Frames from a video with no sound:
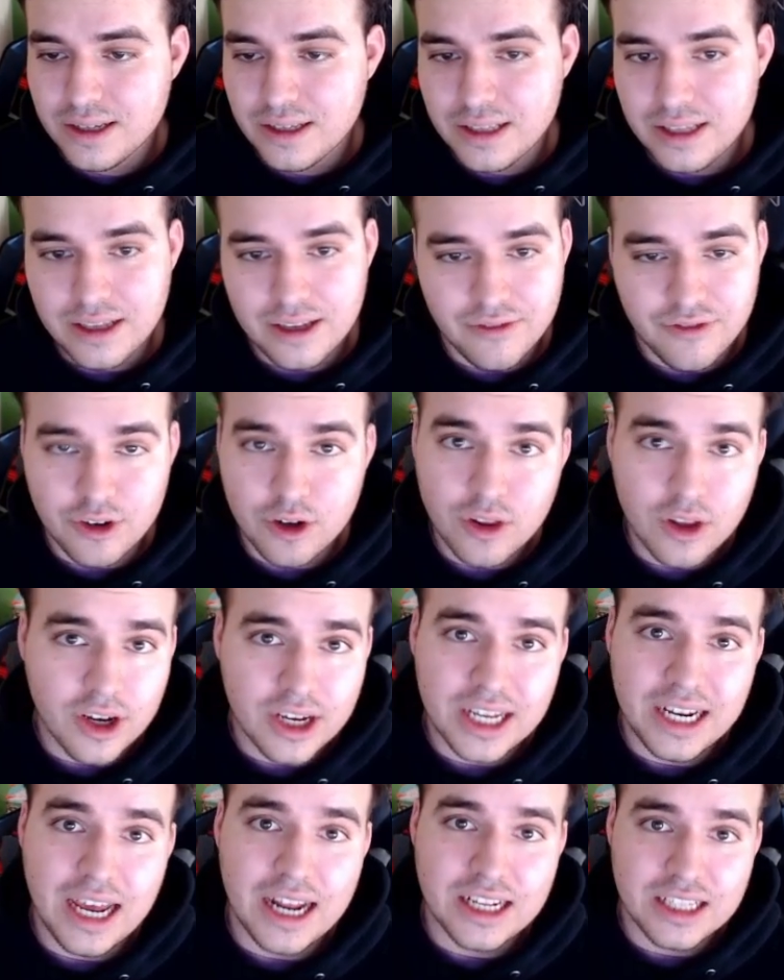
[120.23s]
if you're
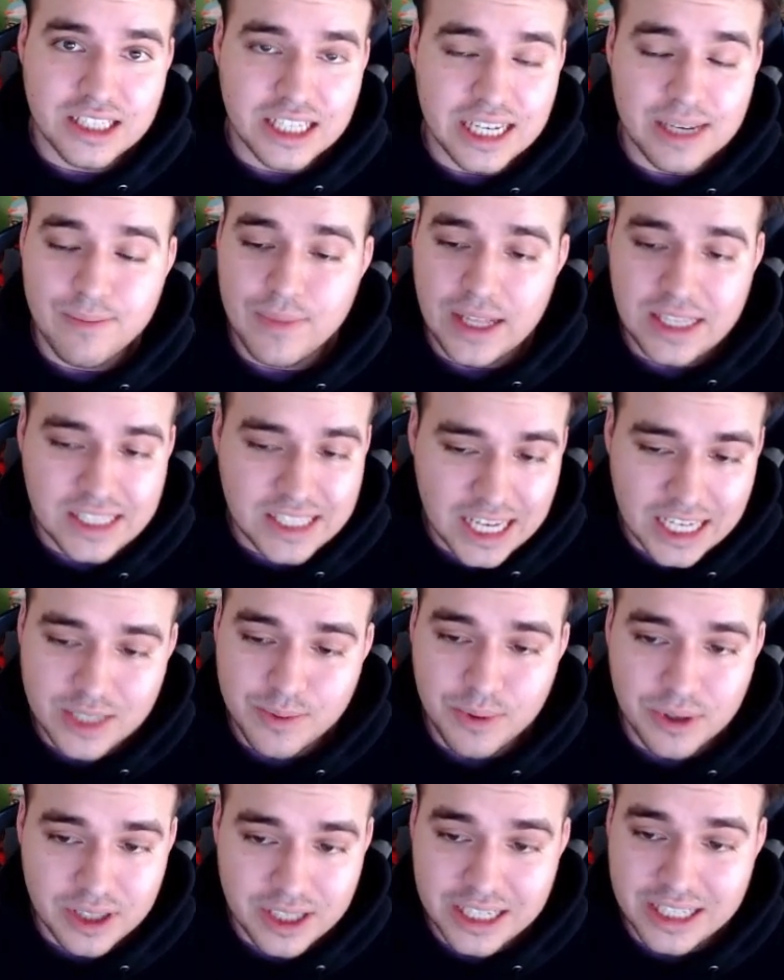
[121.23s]
looking at a team that
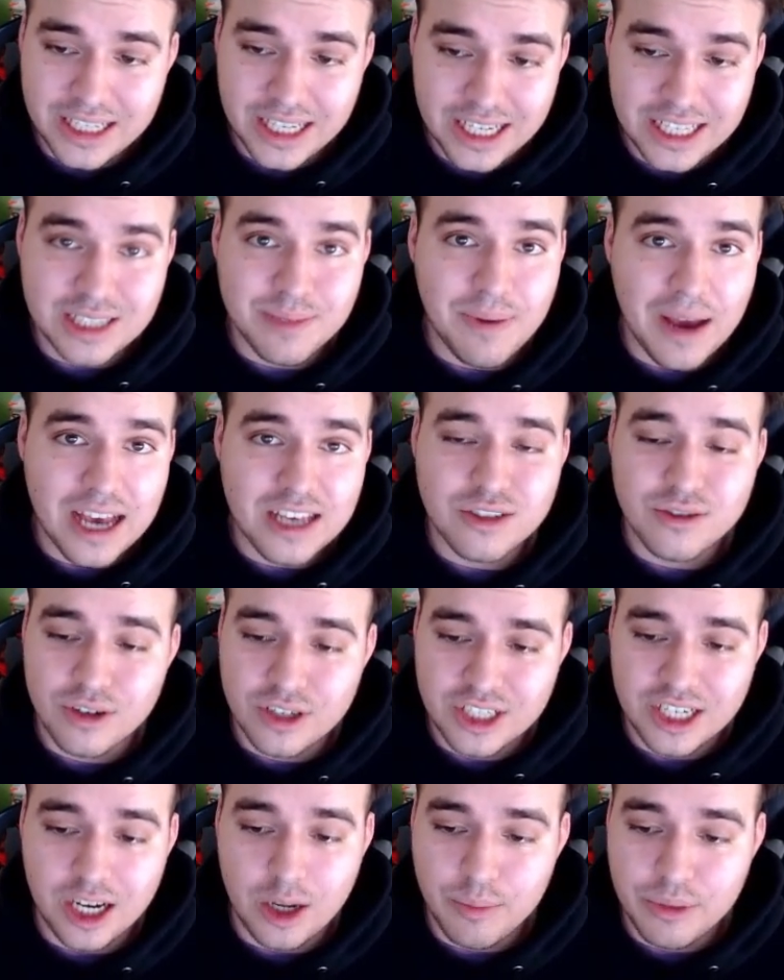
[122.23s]
desperately needs pass
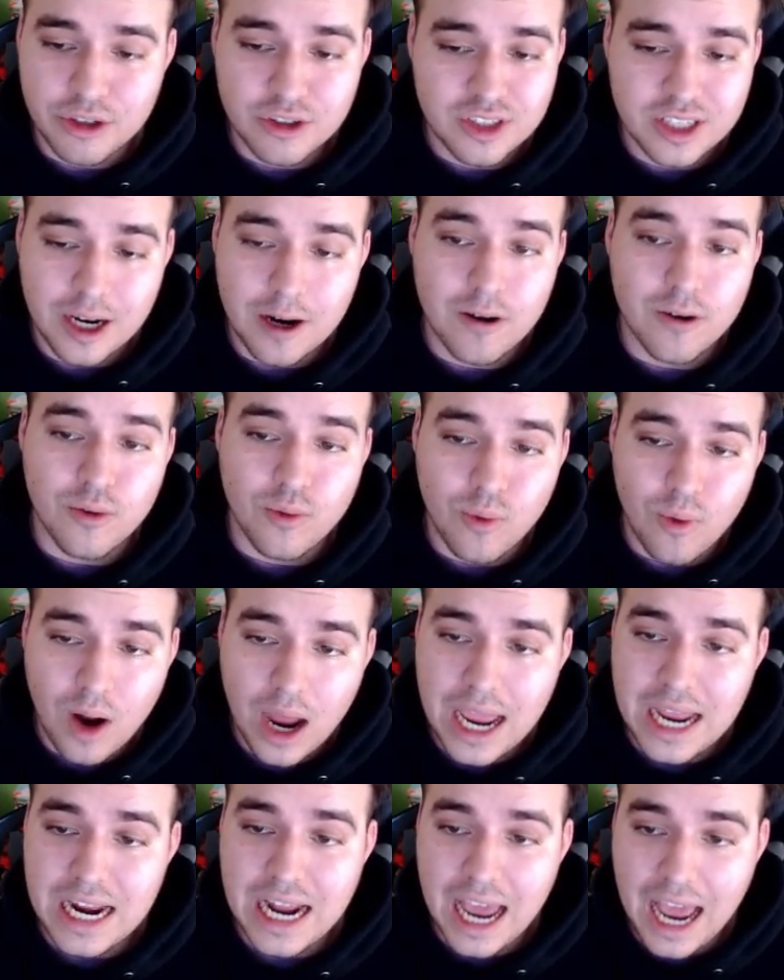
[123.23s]
rush help, you're staring
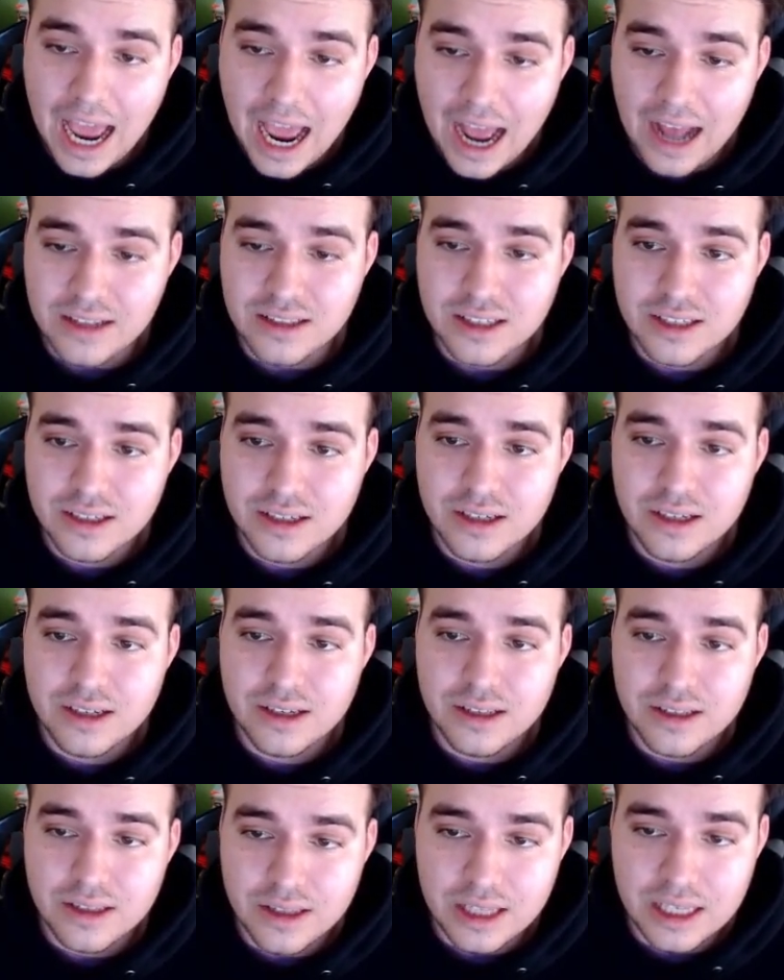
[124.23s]
right at
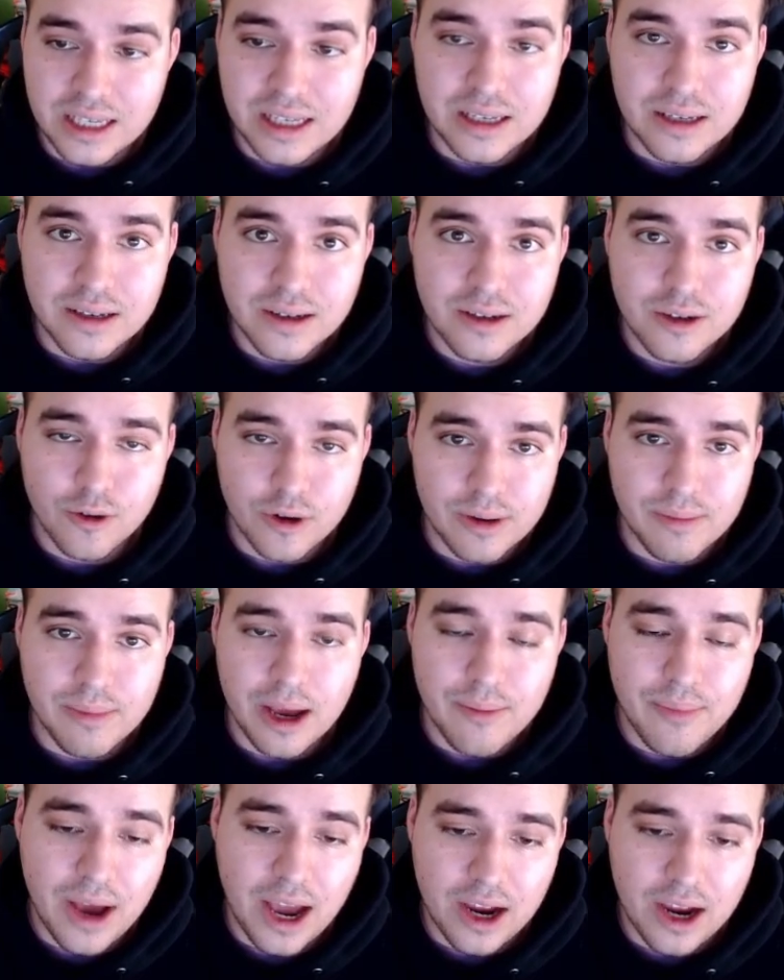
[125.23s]
the Green
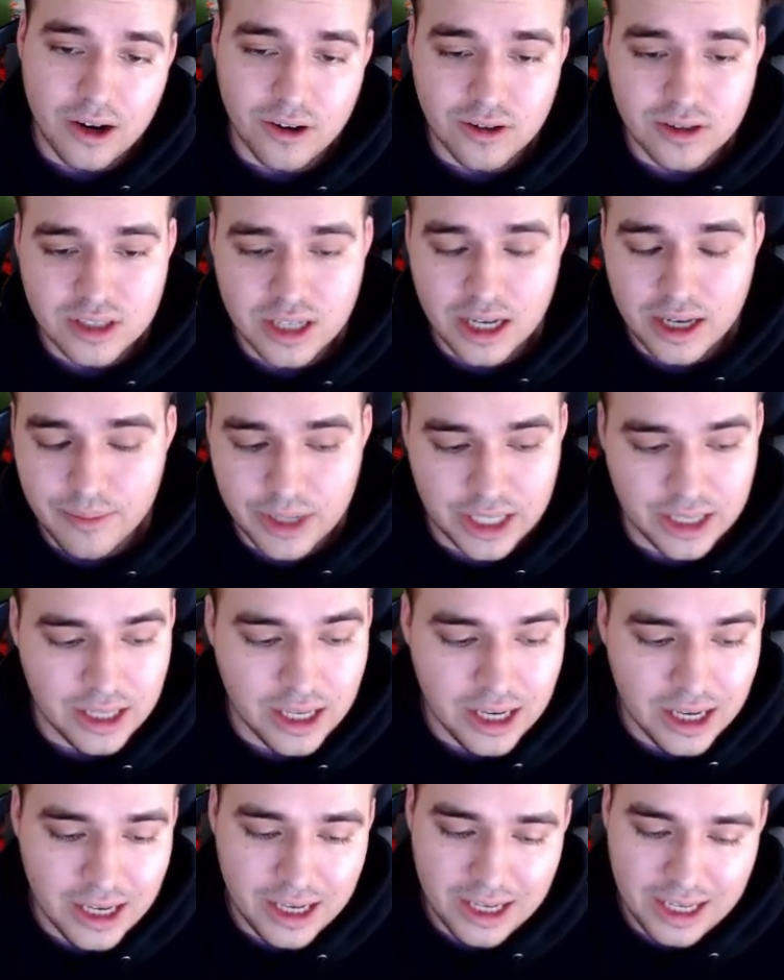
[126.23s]
Bay Packers. I mean,
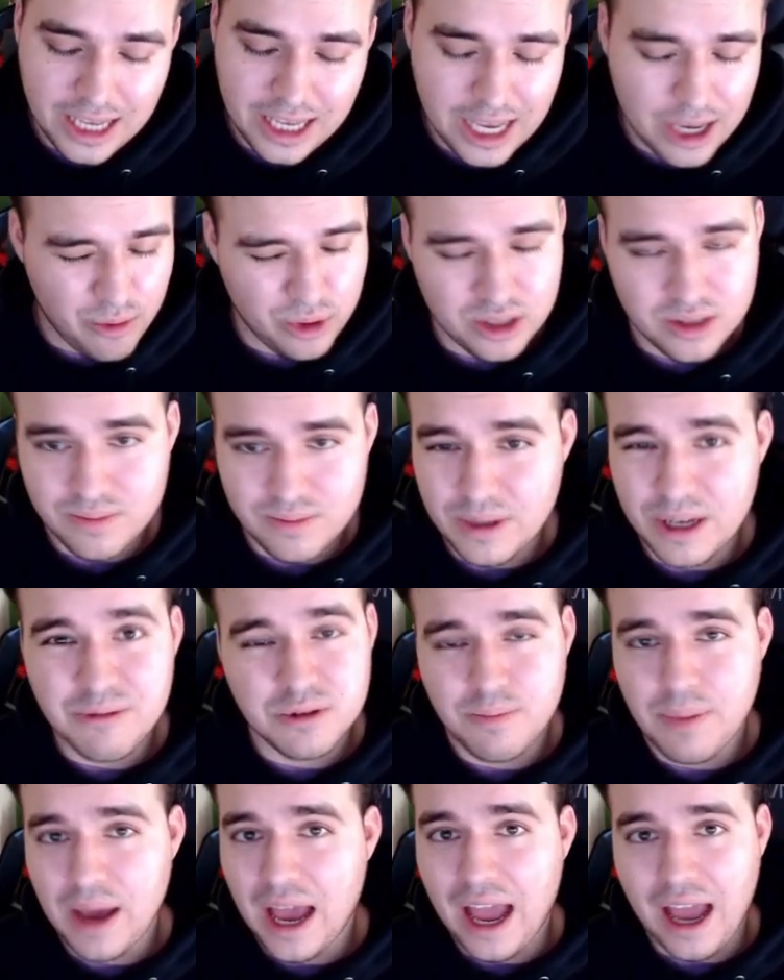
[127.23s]
it was
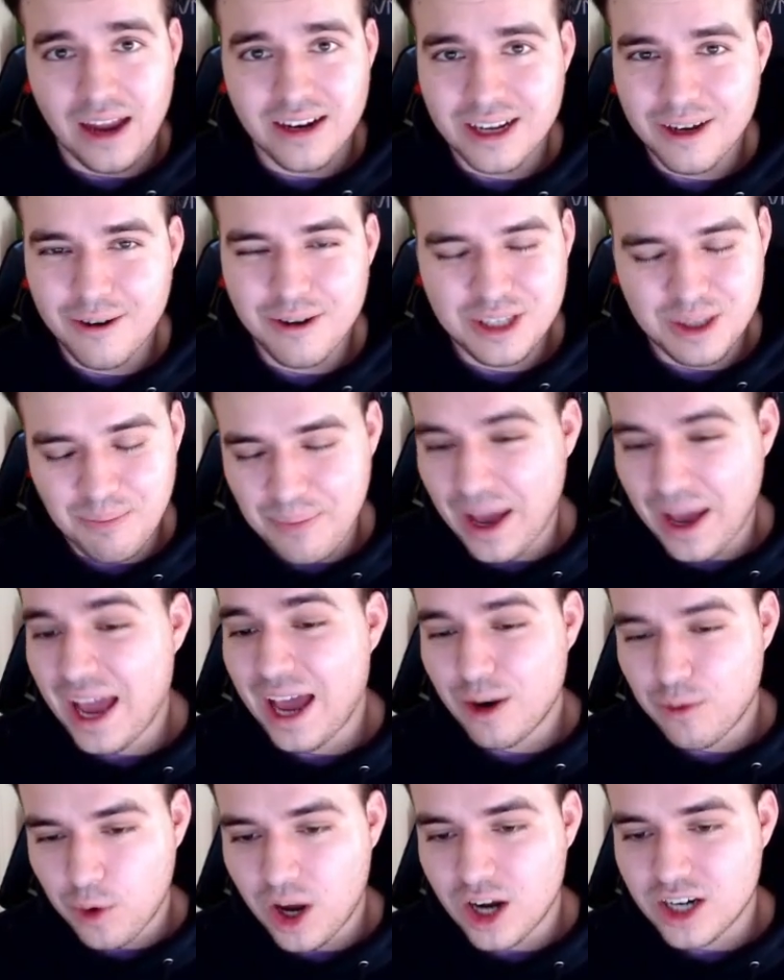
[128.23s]
bad. It was a
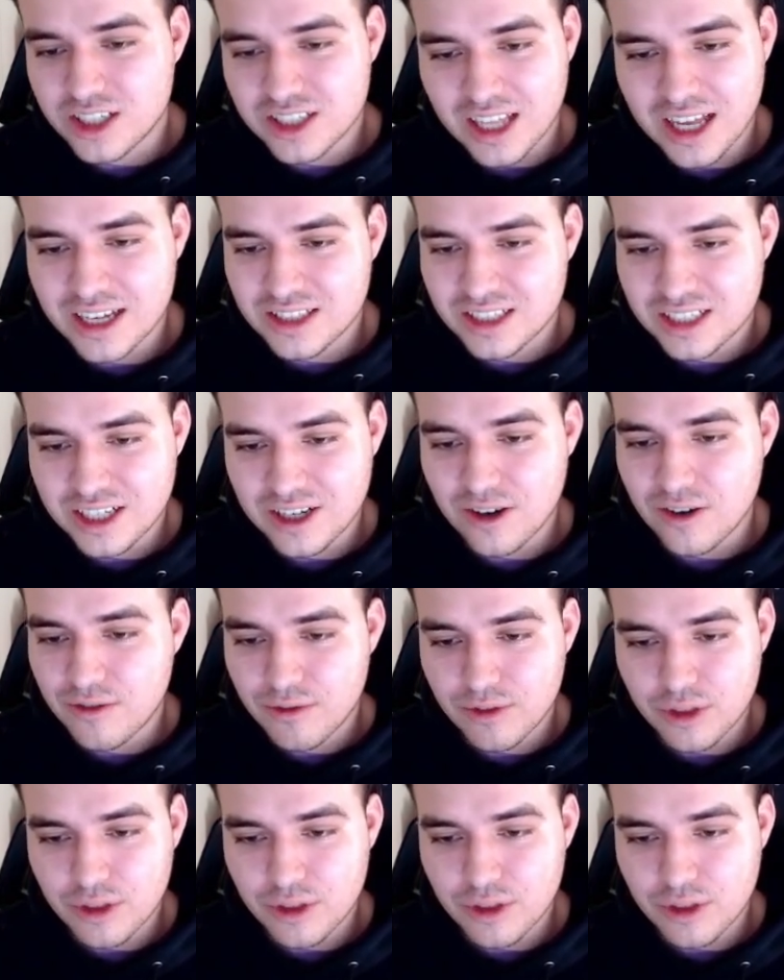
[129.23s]
bad watch last year.